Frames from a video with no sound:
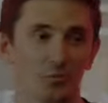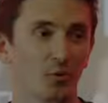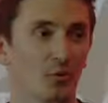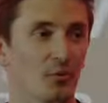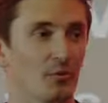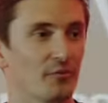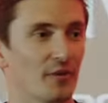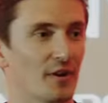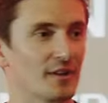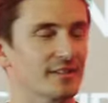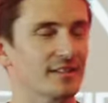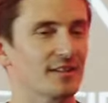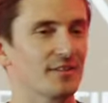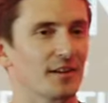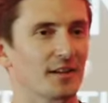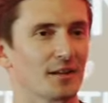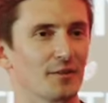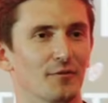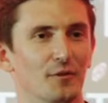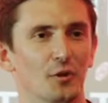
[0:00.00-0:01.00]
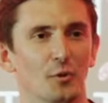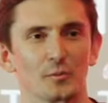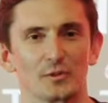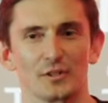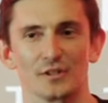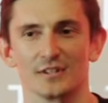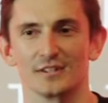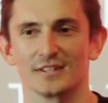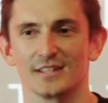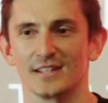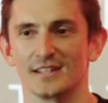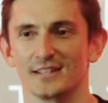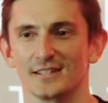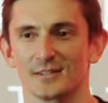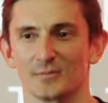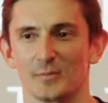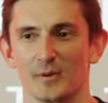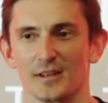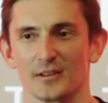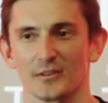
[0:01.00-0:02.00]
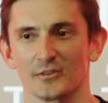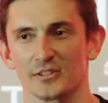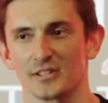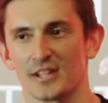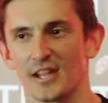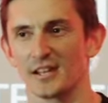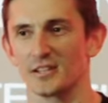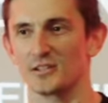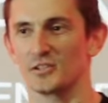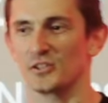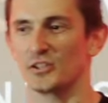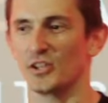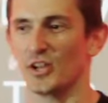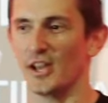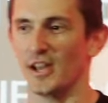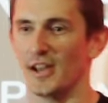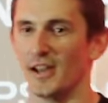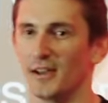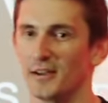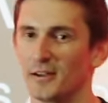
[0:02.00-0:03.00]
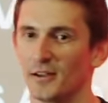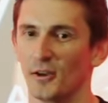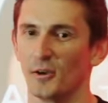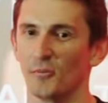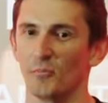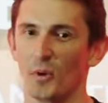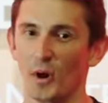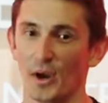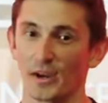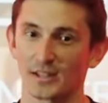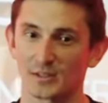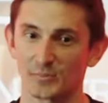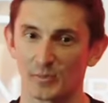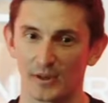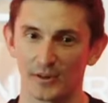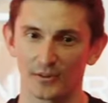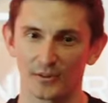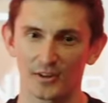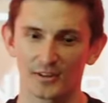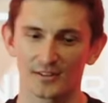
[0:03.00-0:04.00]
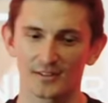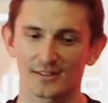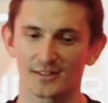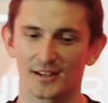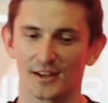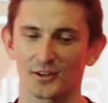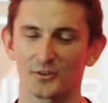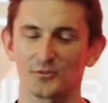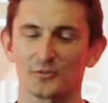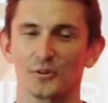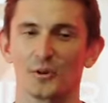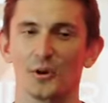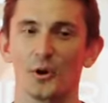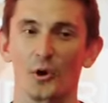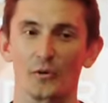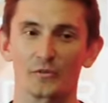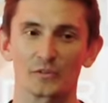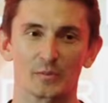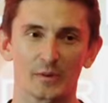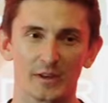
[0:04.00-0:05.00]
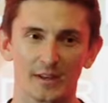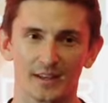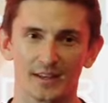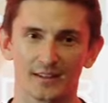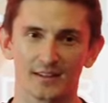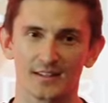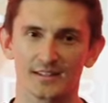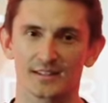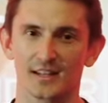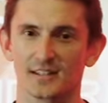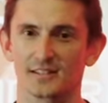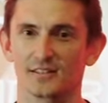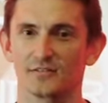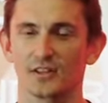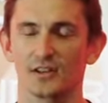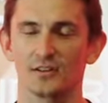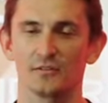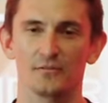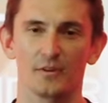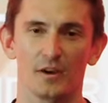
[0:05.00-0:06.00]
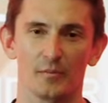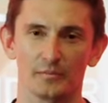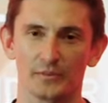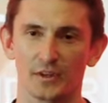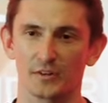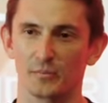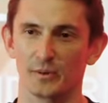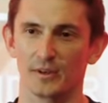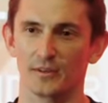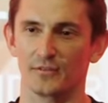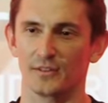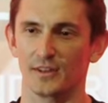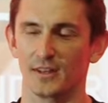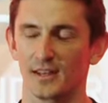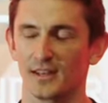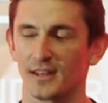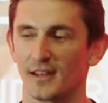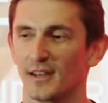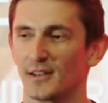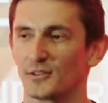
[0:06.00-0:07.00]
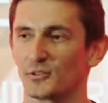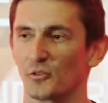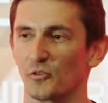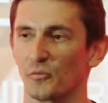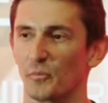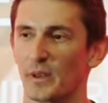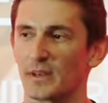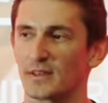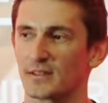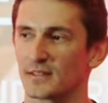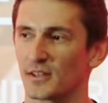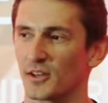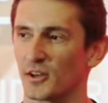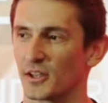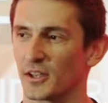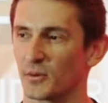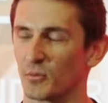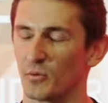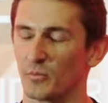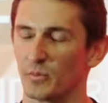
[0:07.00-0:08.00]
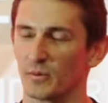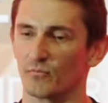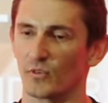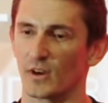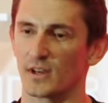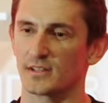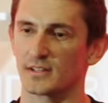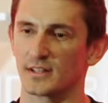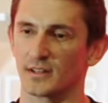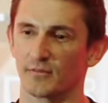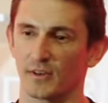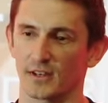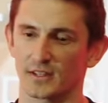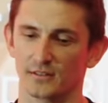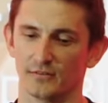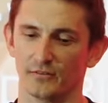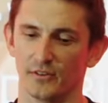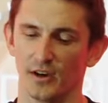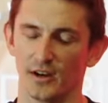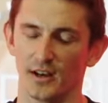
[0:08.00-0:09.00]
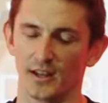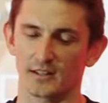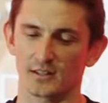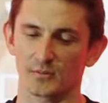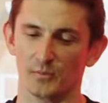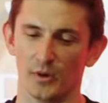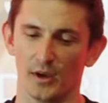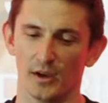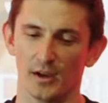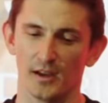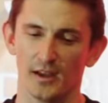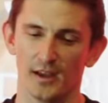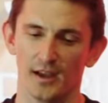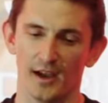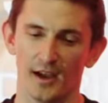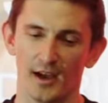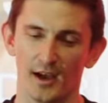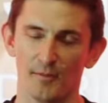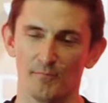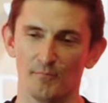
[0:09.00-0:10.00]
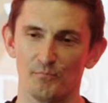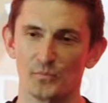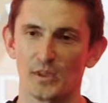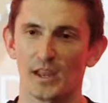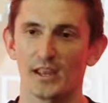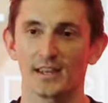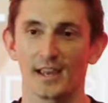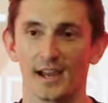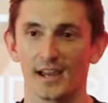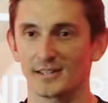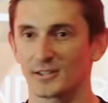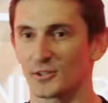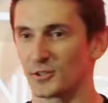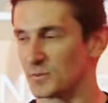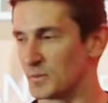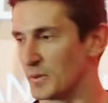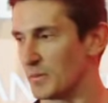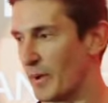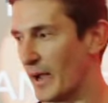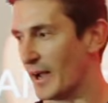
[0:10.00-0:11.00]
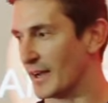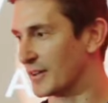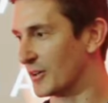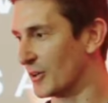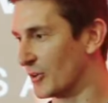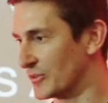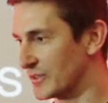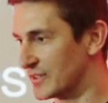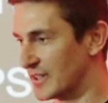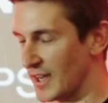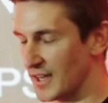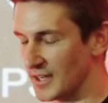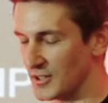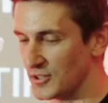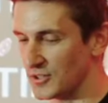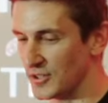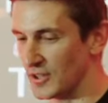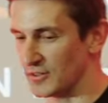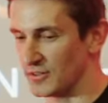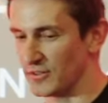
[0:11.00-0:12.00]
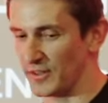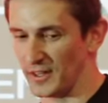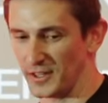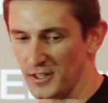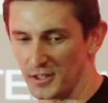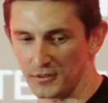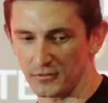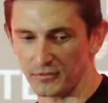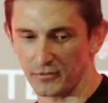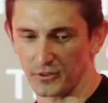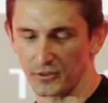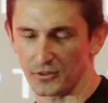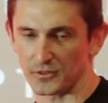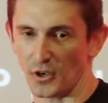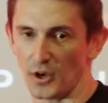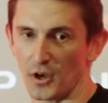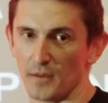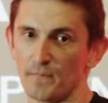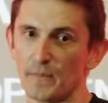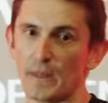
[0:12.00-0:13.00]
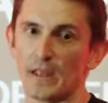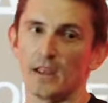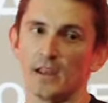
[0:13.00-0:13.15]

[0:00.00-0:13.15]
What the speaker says: Well, firstly, thank you for the opportunity to speak on stage and share my experience. I don't do a lot of speaking these days. I've done a bit of the sort of pin circuit when we've been raising investor finance, but yeah, it's good to be back on stage, so thank you for your time.